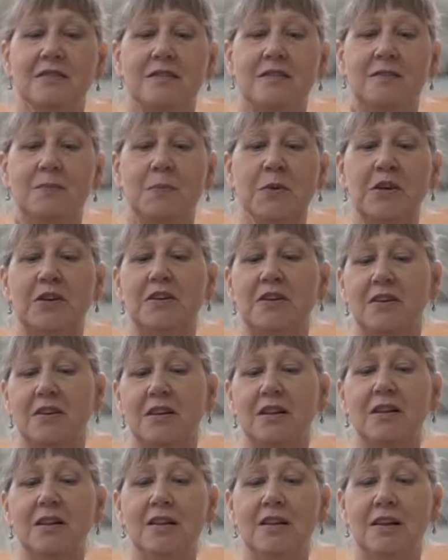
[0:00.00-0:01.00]

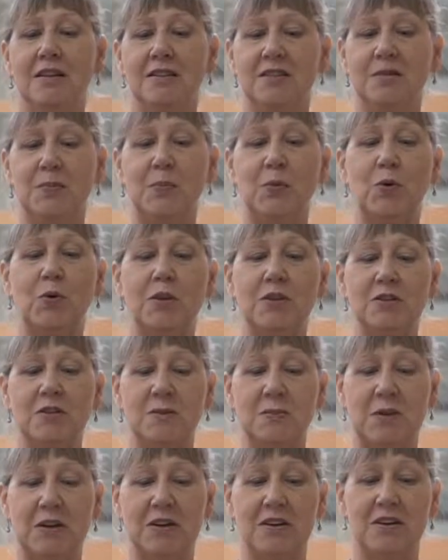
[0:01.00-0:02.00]
spindle, a support
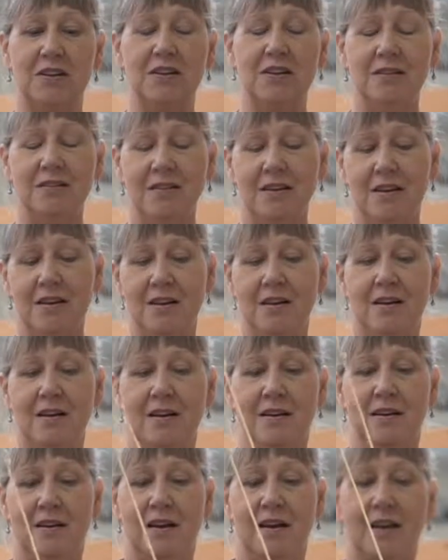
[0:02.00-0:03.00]
spindle,
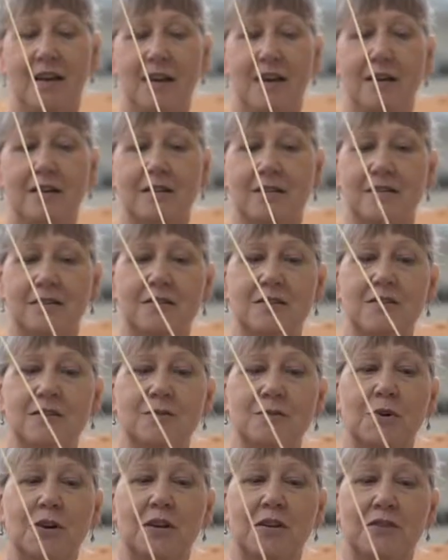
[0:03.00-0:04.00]
and this
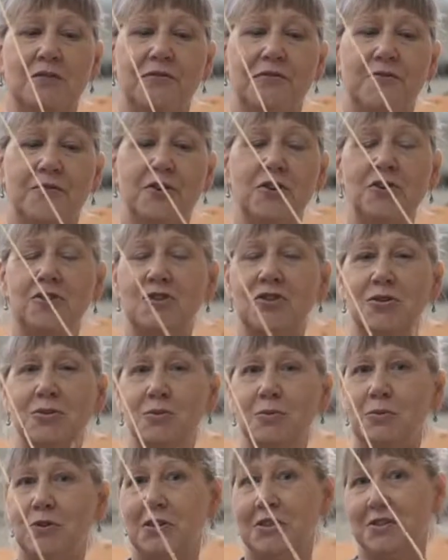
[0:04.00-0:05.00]
is one of the first
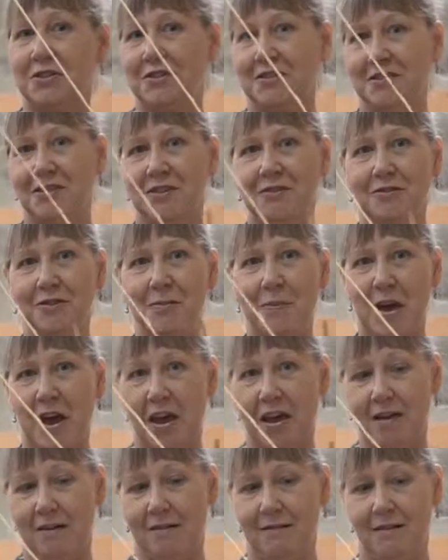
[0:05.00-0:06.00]
tools known to
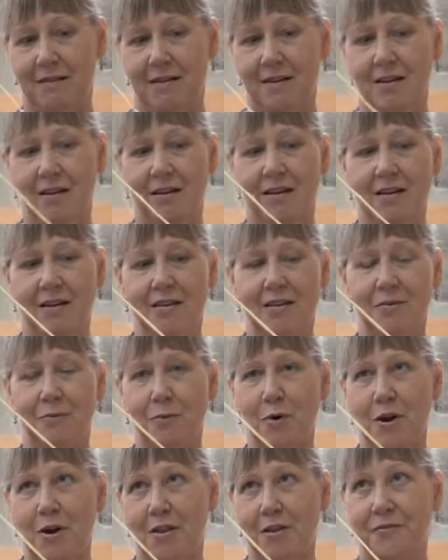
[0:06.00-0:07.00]
man.
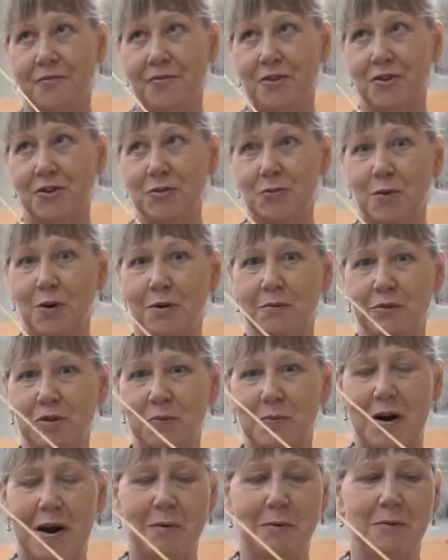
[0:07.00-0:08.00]
The first one was
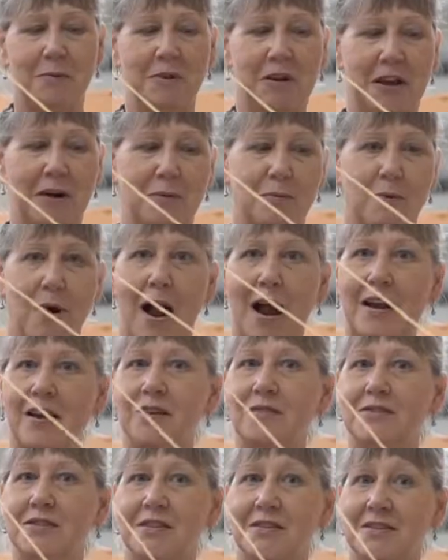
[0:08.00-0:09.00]
probably a rock
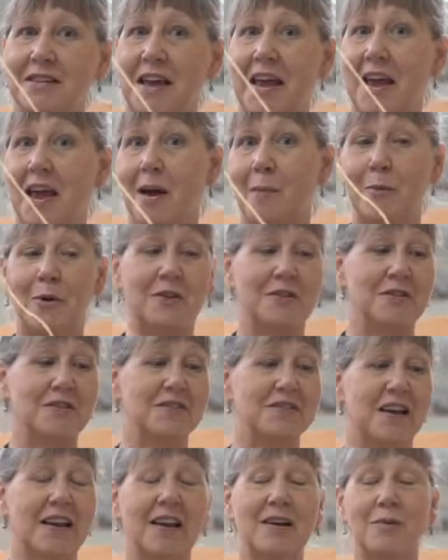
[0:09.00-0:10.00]
used as a hammer, the
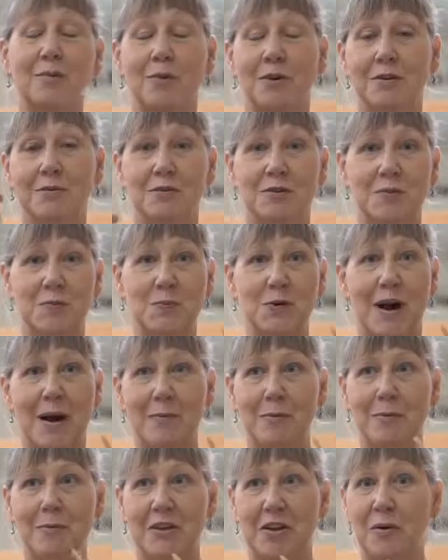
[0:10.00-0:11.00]
second one was
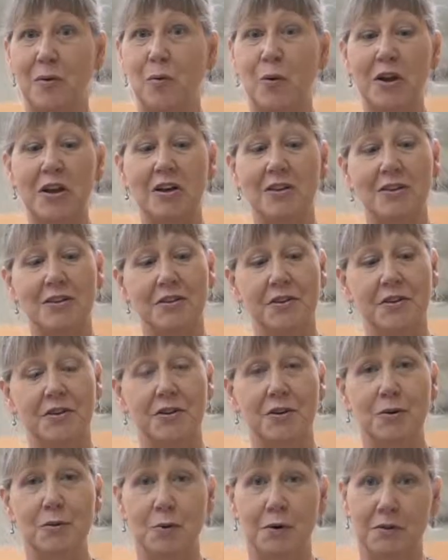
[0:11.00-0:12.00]
probably a wheel, and the
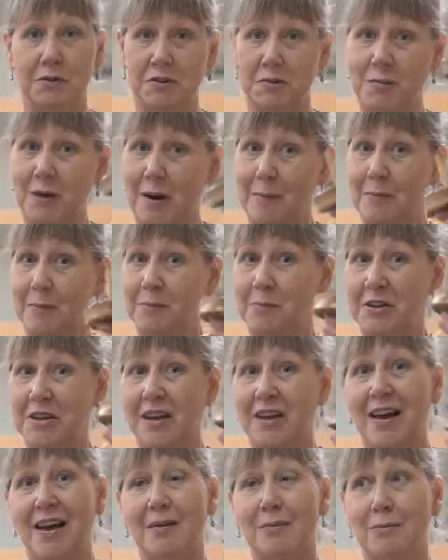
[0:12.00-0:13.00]
third one was
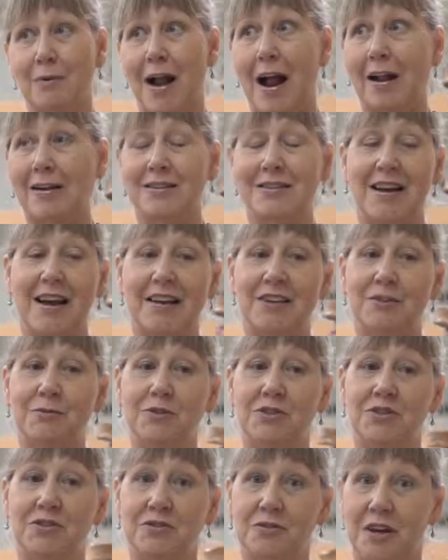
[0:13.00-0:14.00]
probably a rock tied to
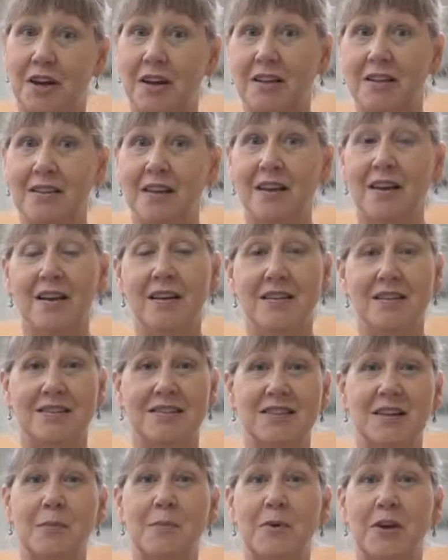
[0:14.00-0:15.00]
a string that
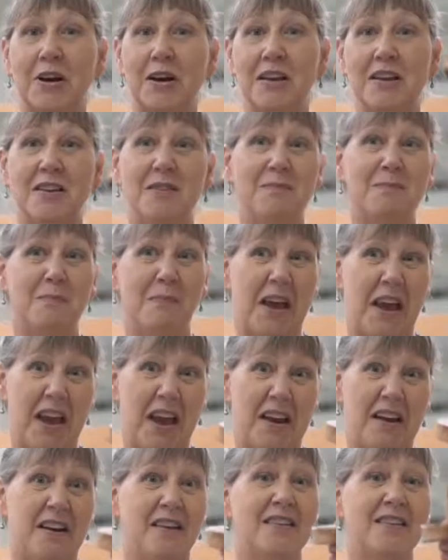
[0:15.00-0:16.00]
somebody
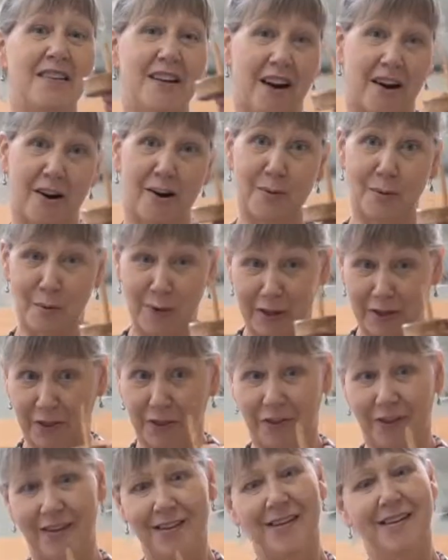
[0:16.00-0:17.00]
made yarn
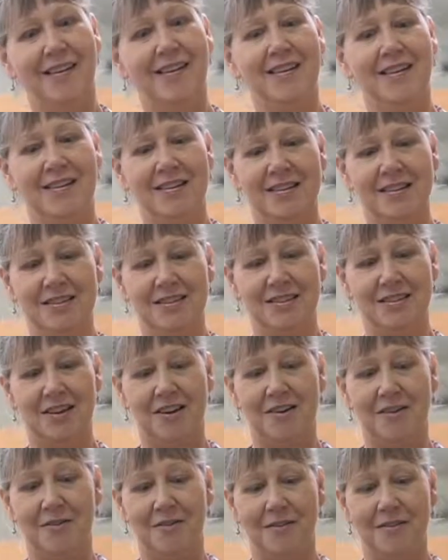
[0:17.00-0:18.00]
with.
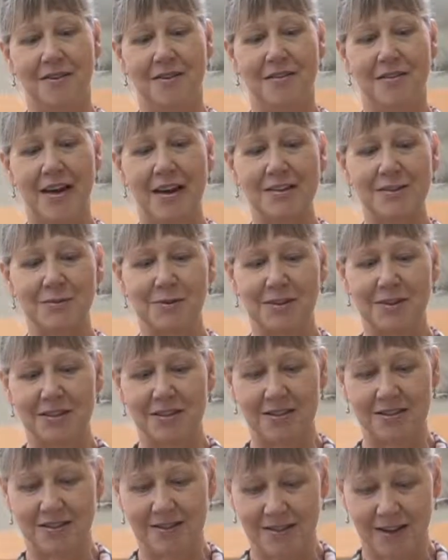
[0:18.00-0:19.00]
So that's what
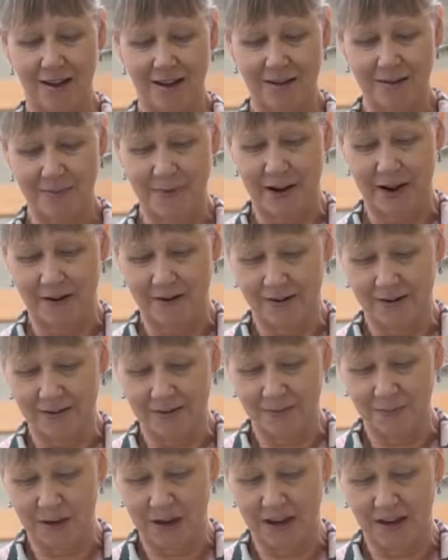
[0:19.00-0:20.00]
this is all about,
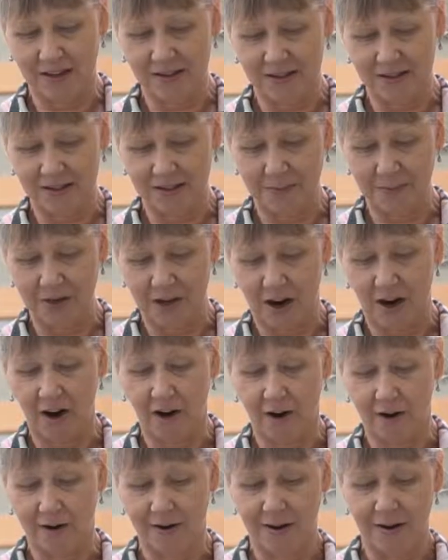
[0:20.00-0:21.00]
is making some
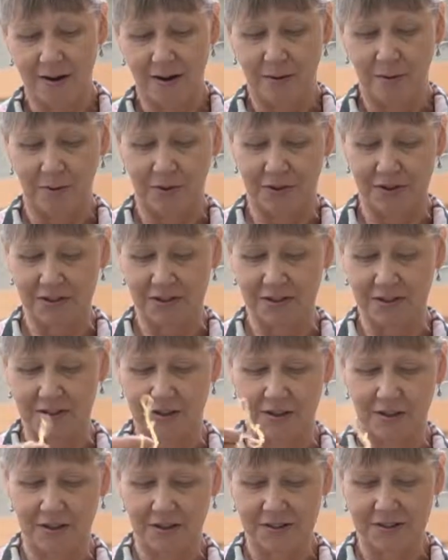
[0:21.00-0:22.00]
yarn with this
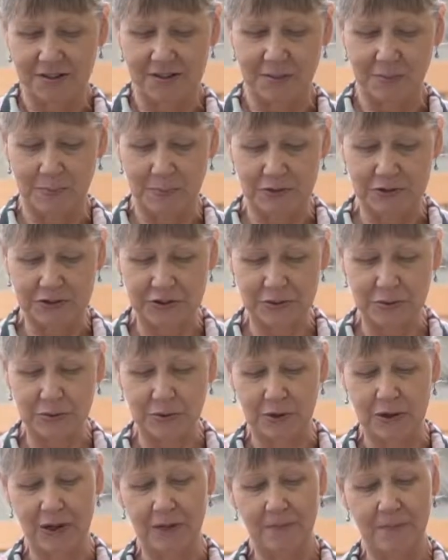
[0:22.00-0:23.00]
little simple
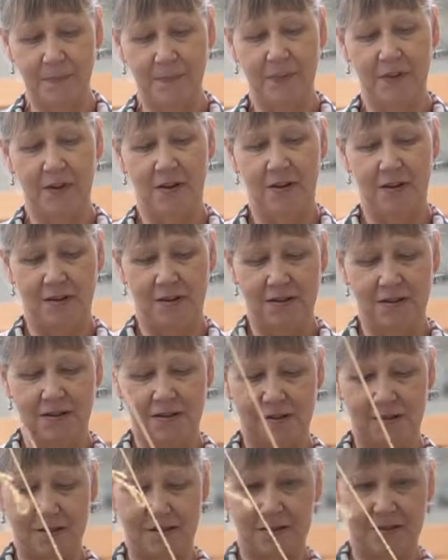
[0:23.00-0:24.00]
tool.
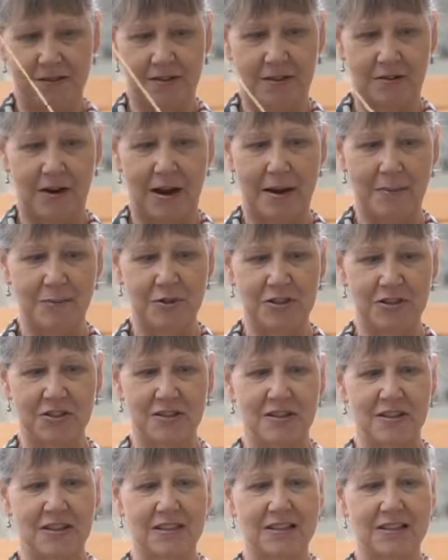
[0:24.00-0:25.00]
So I'm just going to